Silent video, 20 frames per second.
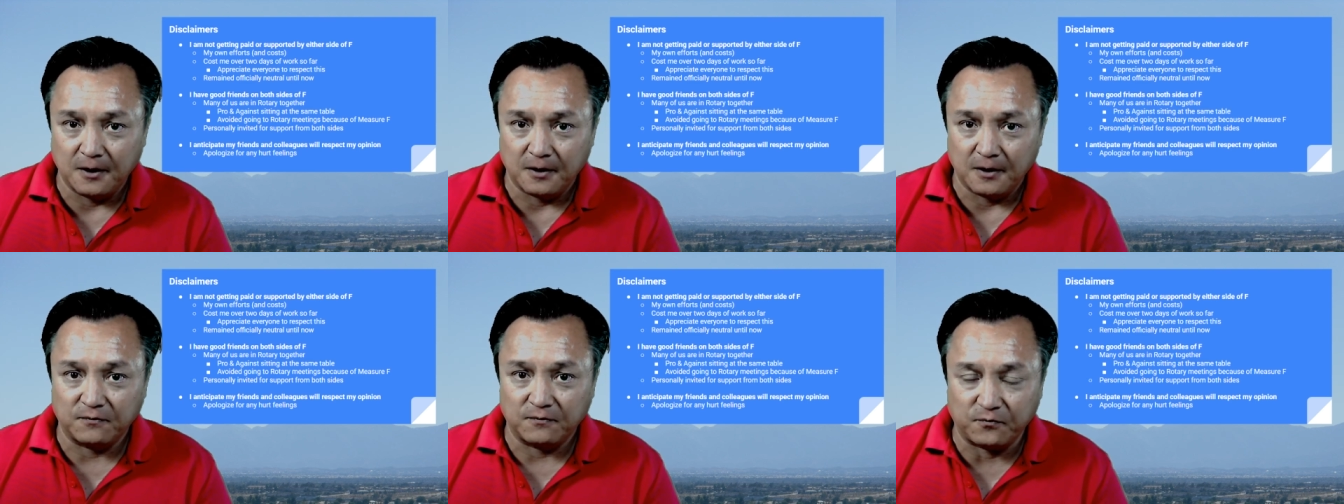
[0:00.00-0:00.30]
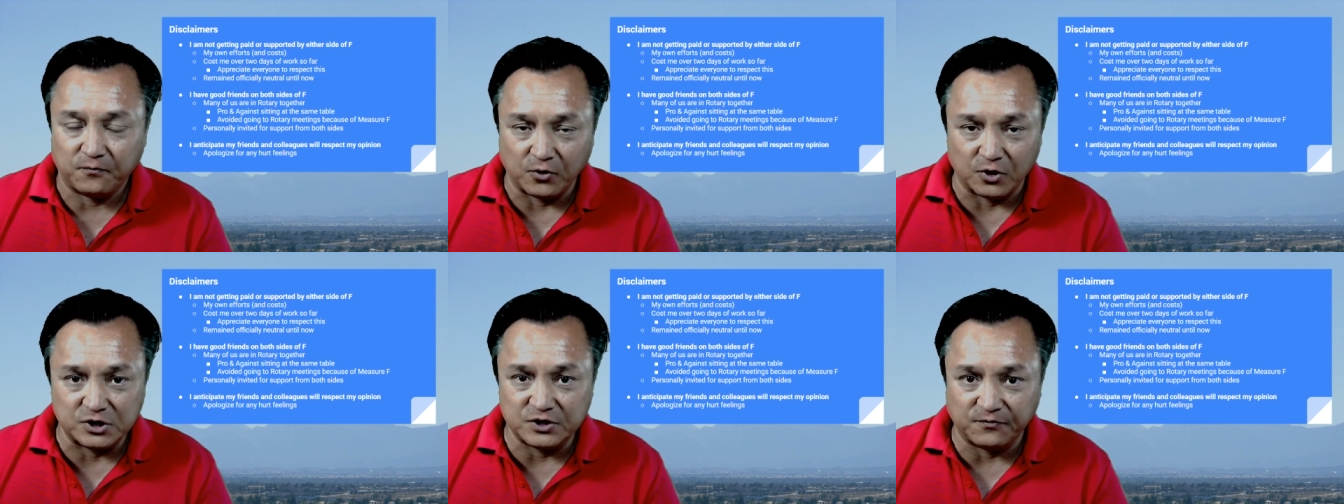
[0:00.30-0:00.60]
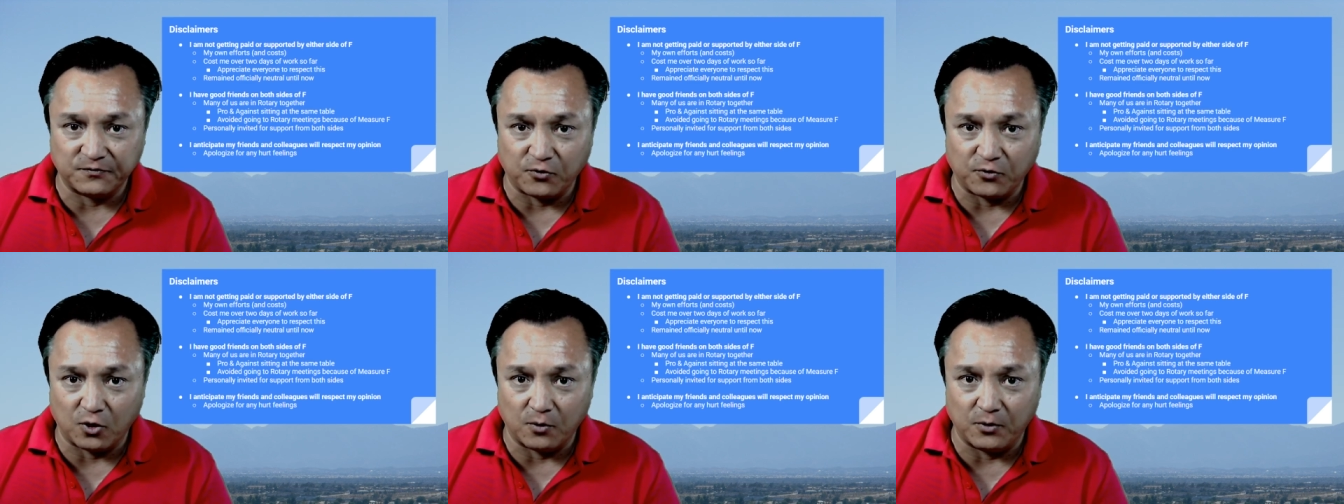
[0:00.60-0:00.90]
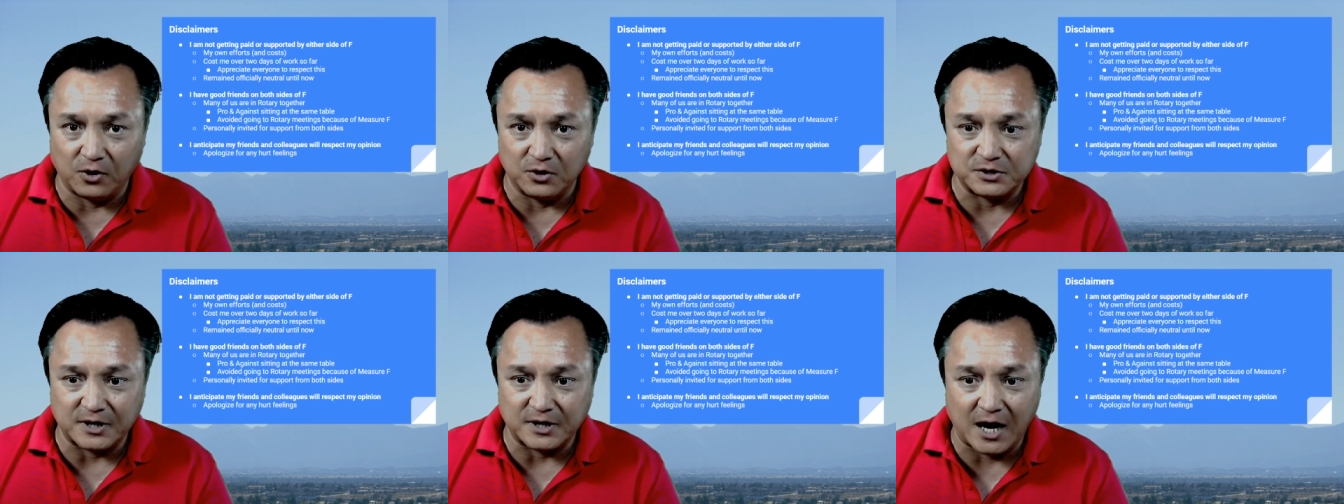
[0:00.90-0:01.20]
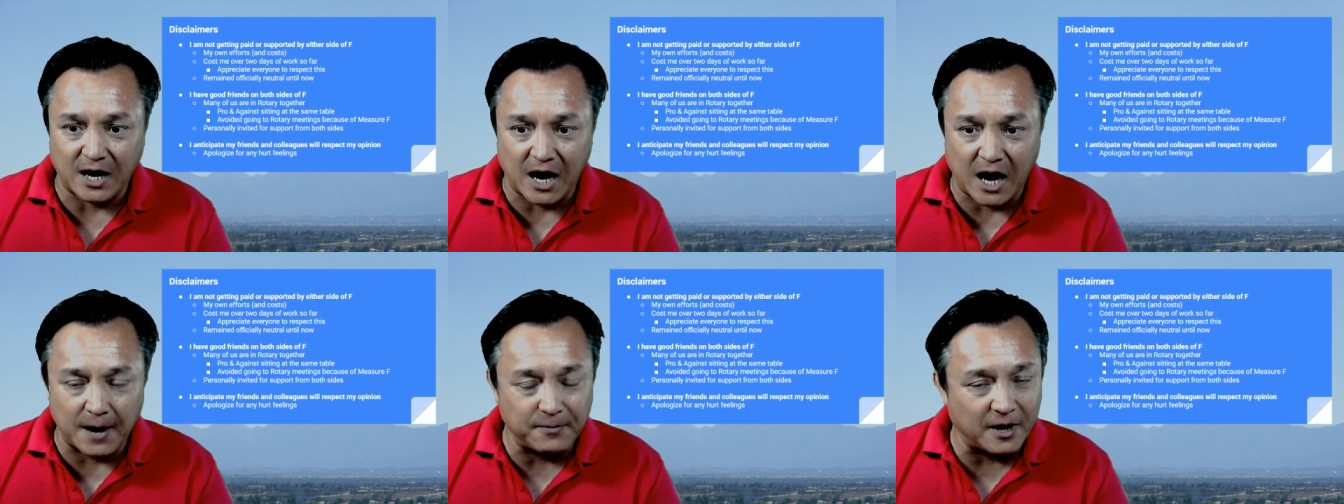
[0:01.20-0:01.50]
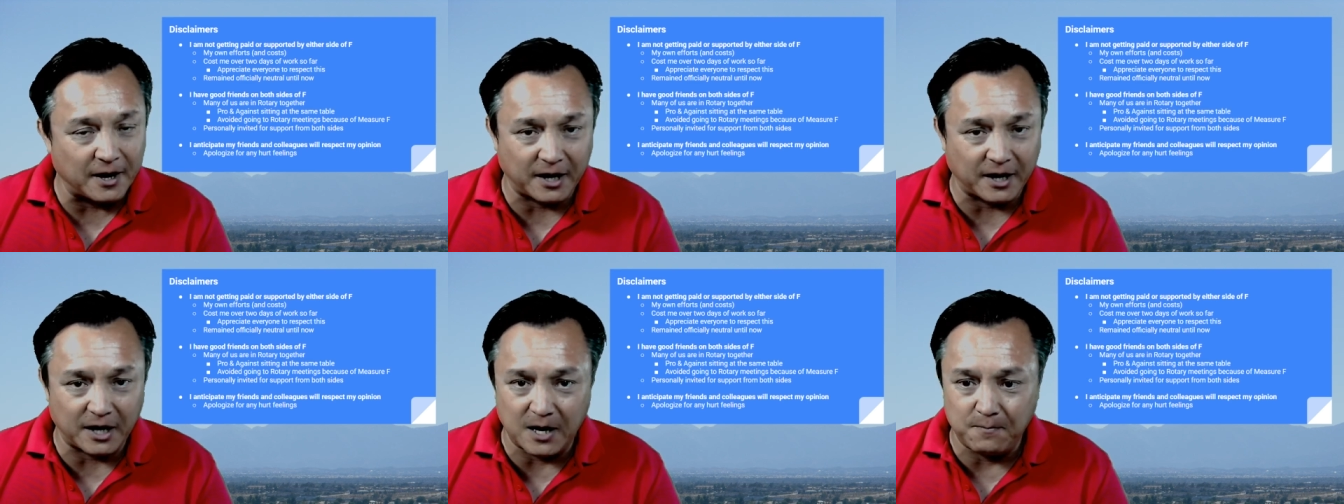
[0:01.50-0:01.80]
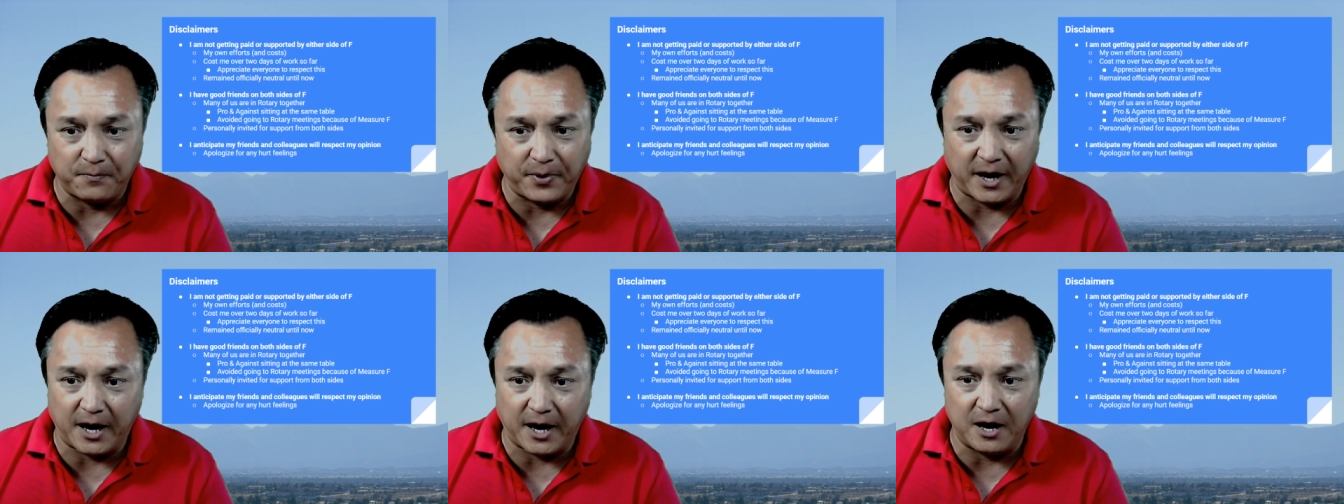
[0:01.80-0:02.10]
First and foremost, I'm not getting
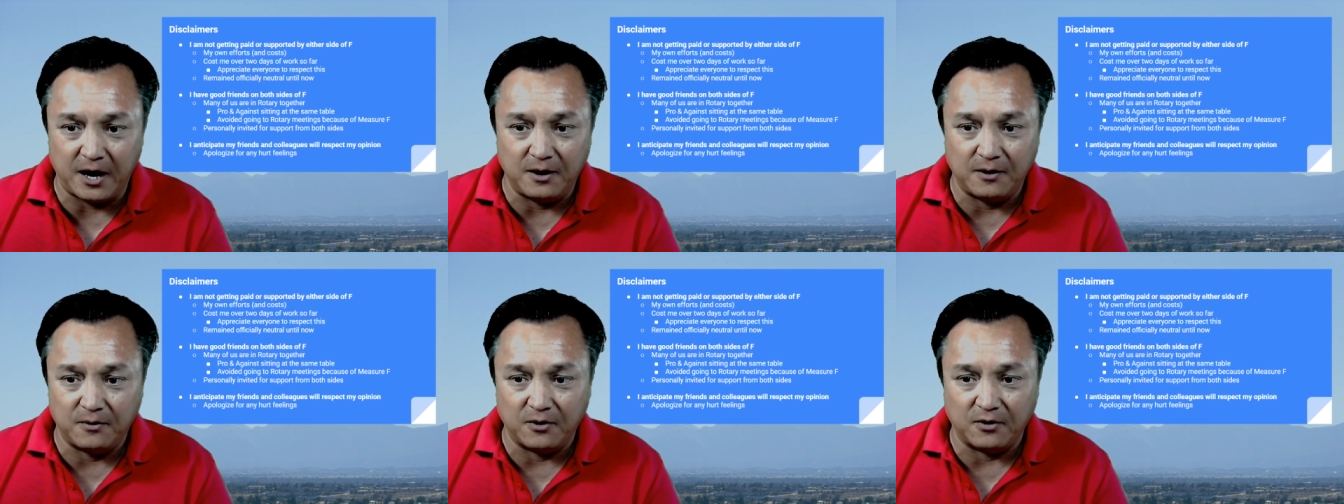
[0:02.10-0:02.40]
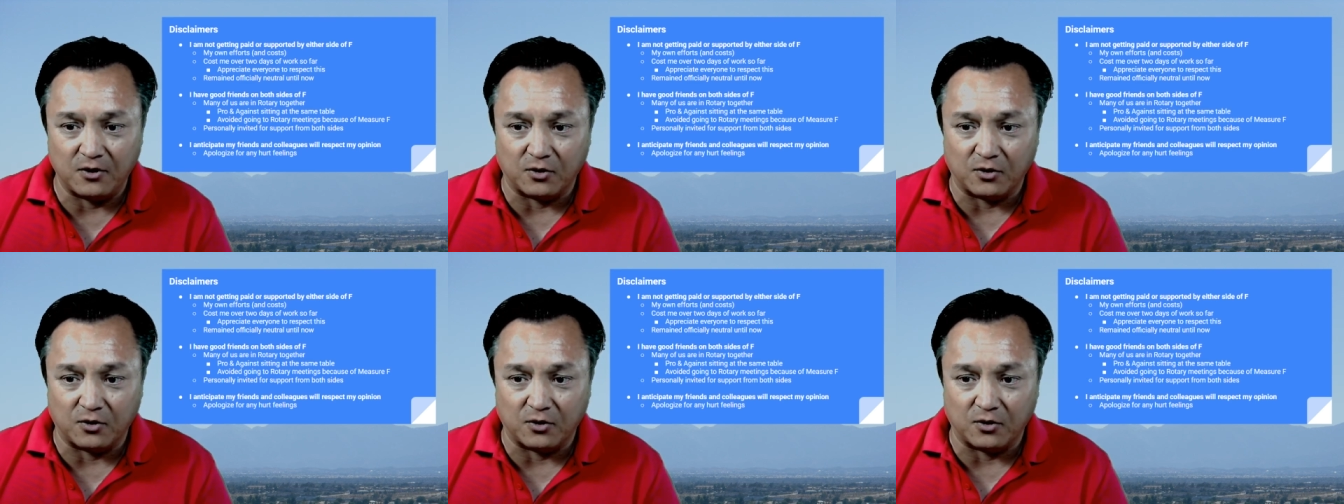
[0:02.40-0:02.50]
paid